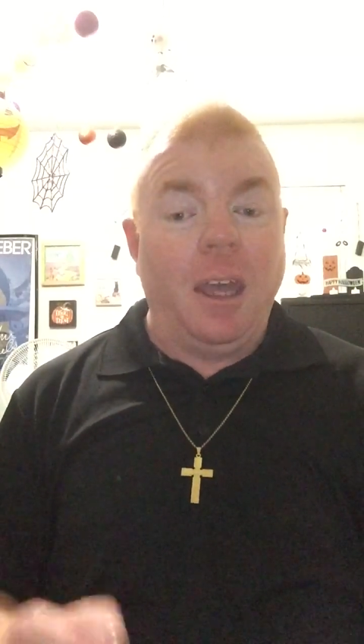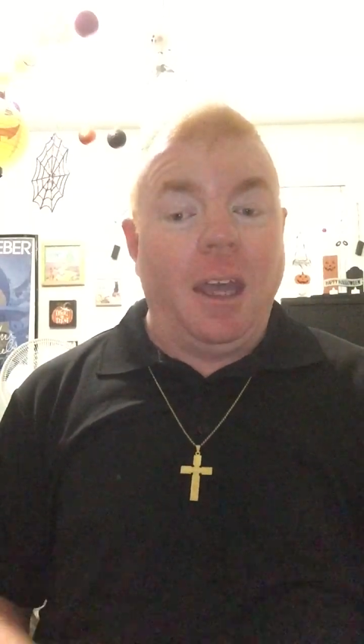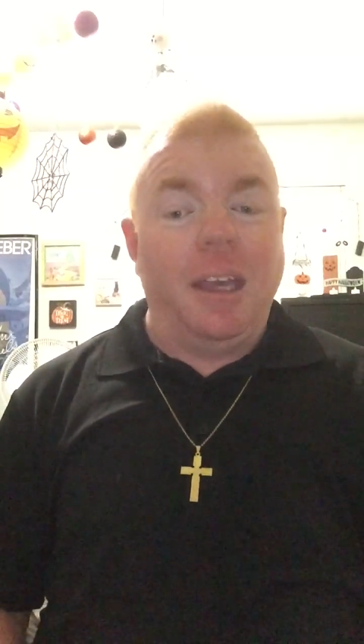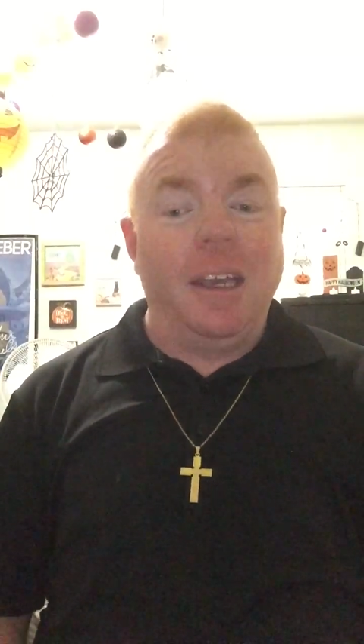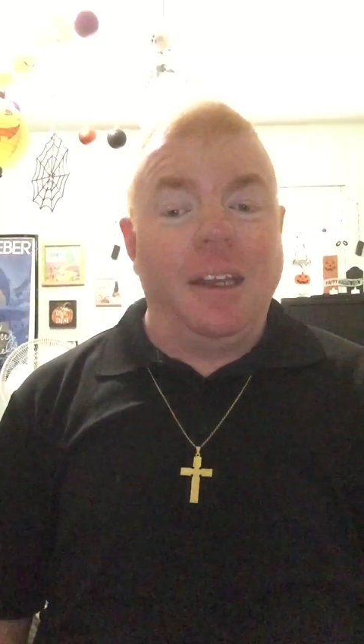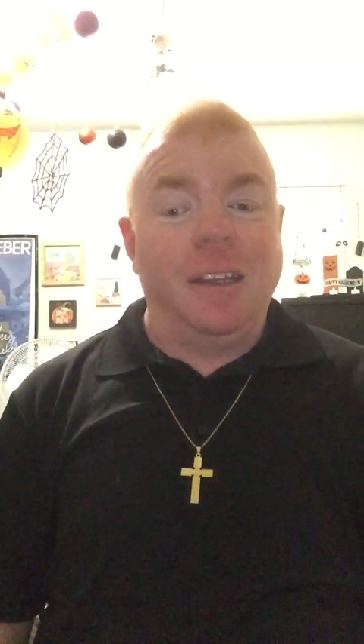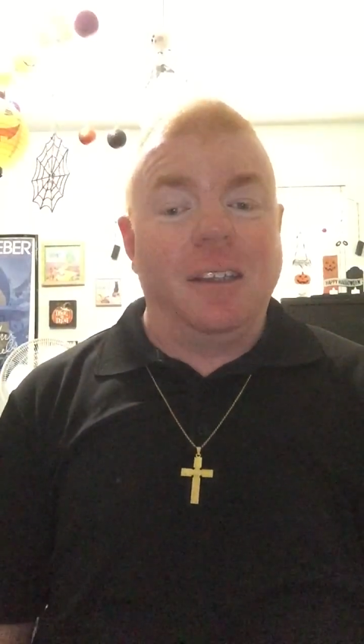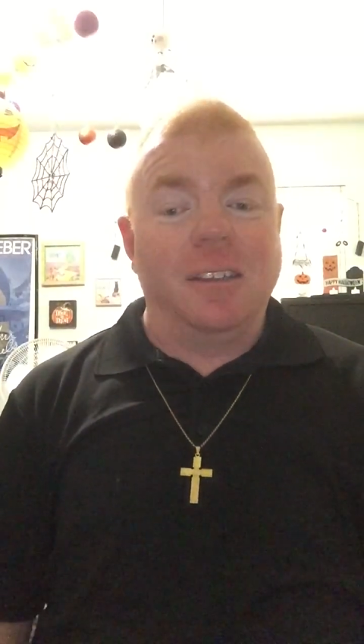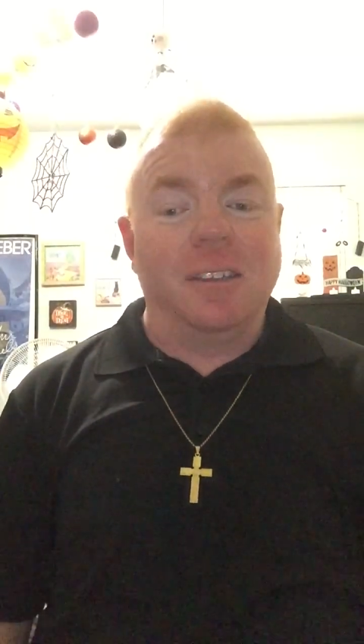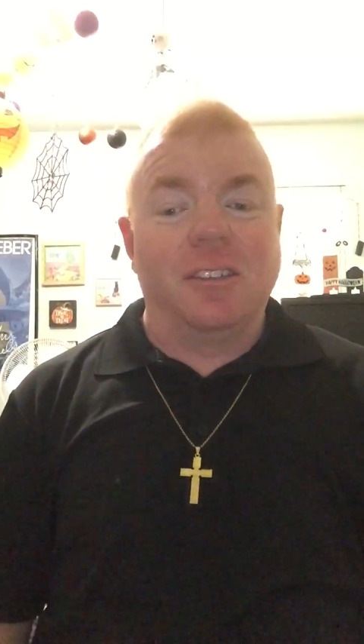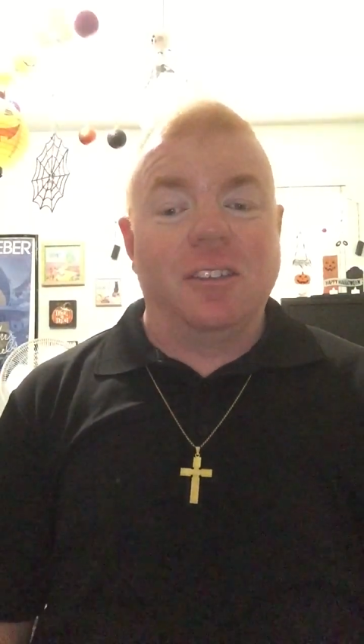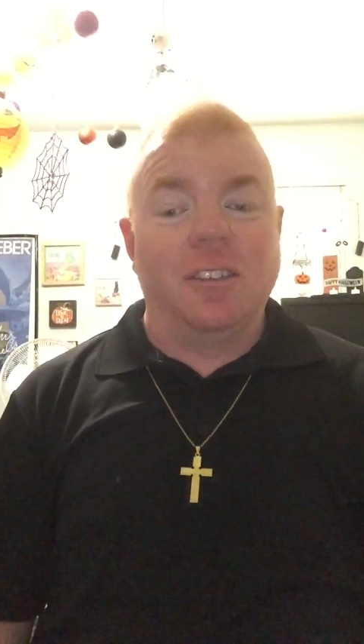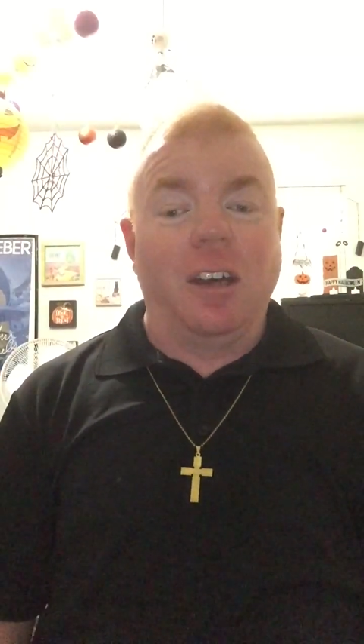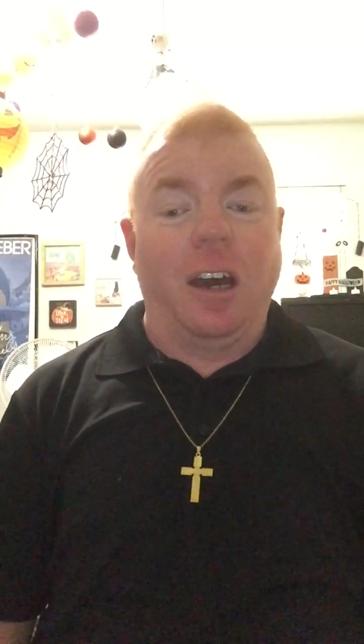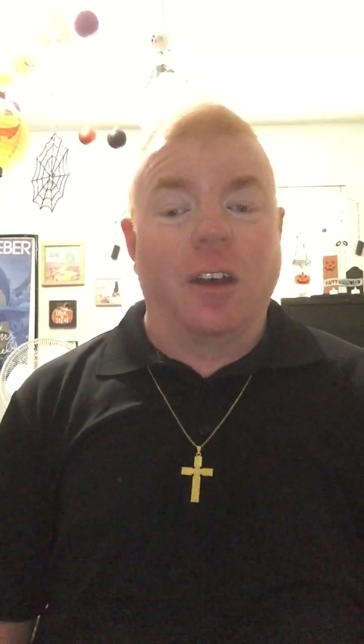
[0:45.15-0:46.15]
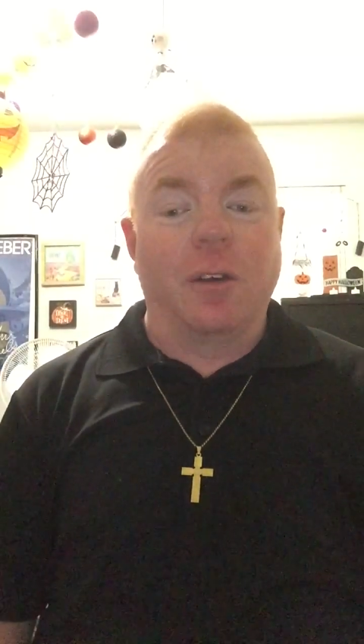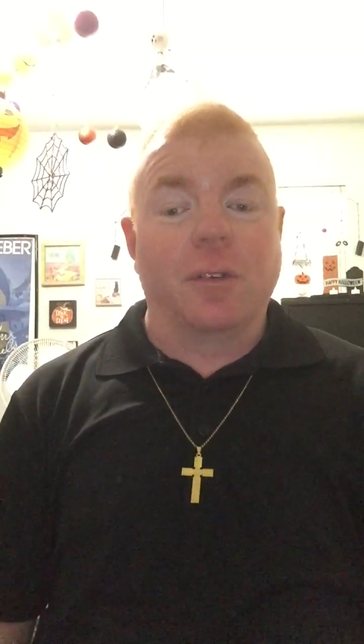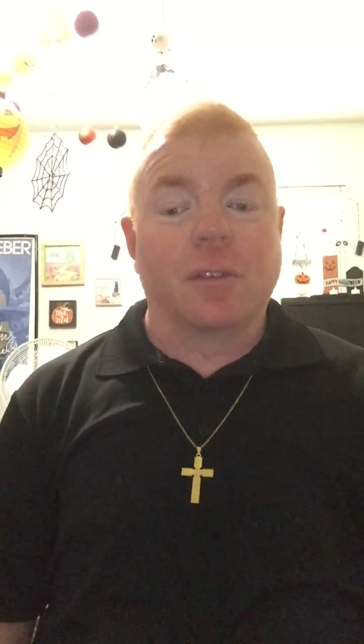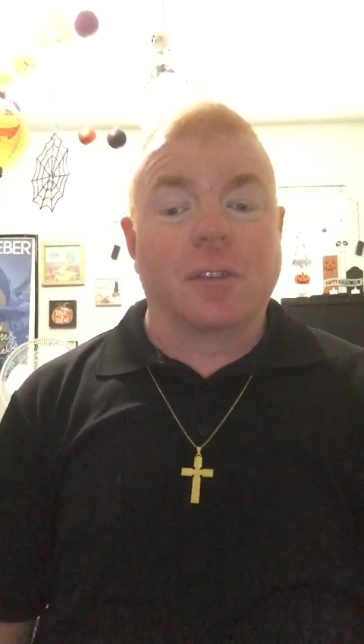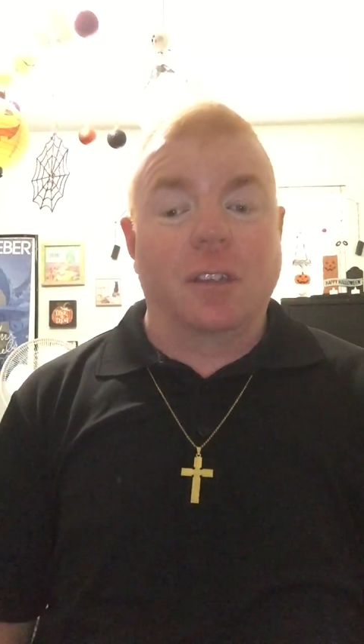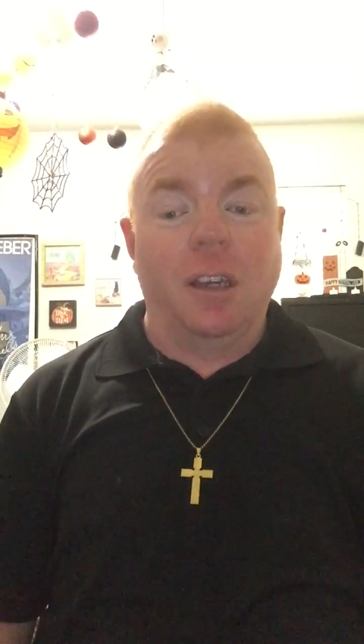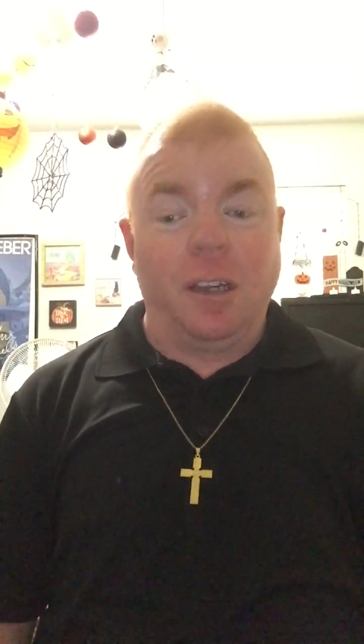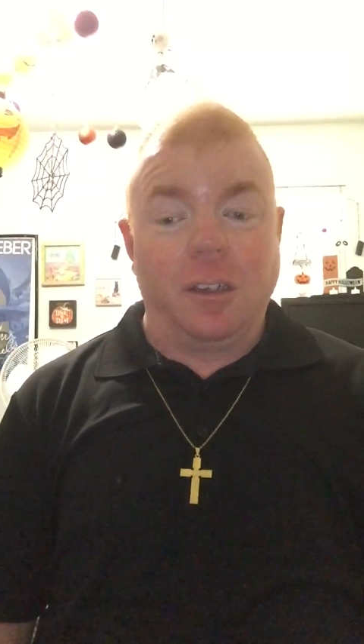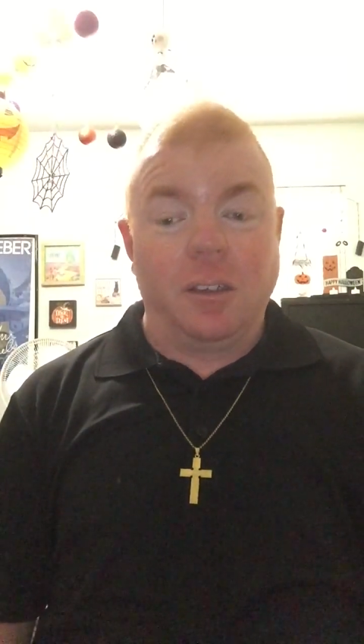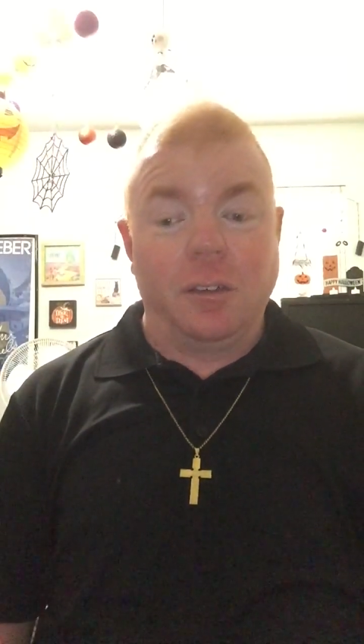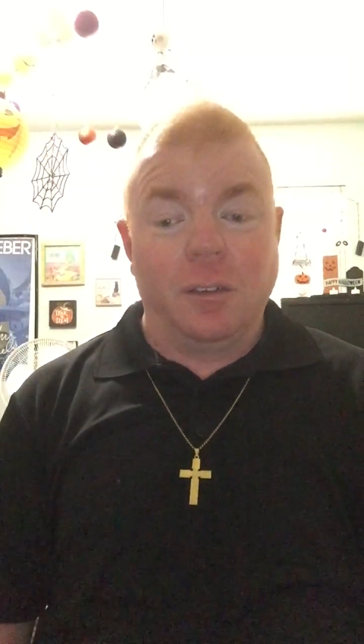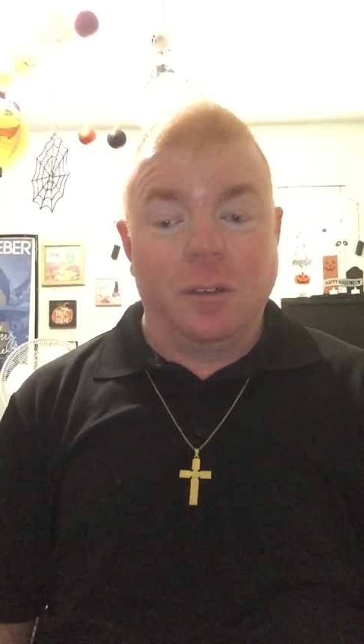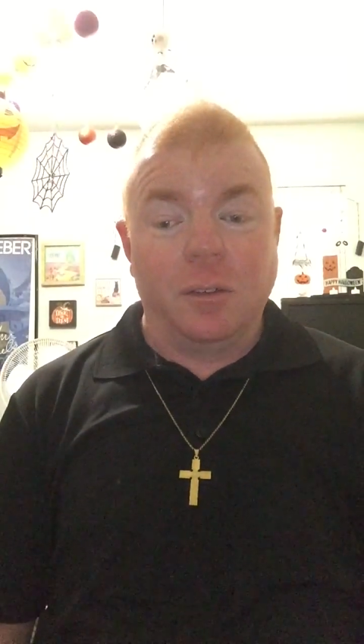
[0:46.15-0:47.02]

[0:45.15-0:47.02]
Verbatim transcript: It is not okay